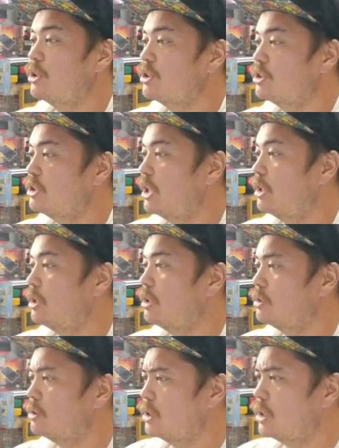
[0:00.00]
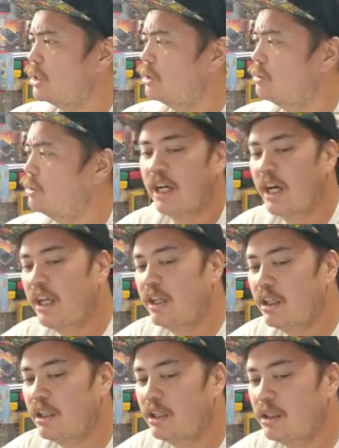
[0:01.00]
be just that. Oh,
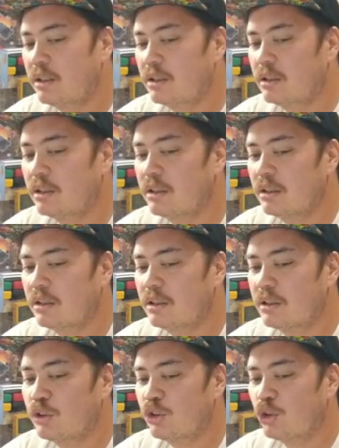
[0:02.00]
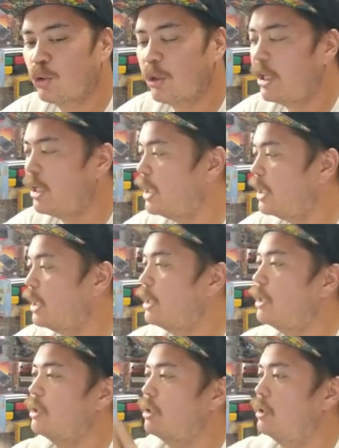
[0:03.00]
Dinah Tree
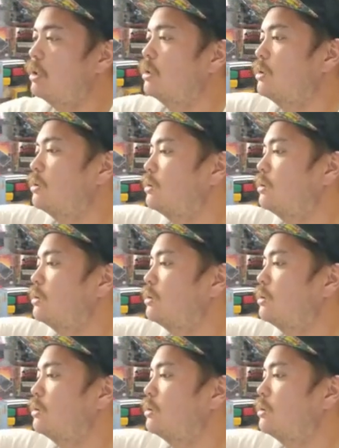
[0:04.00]
Hill.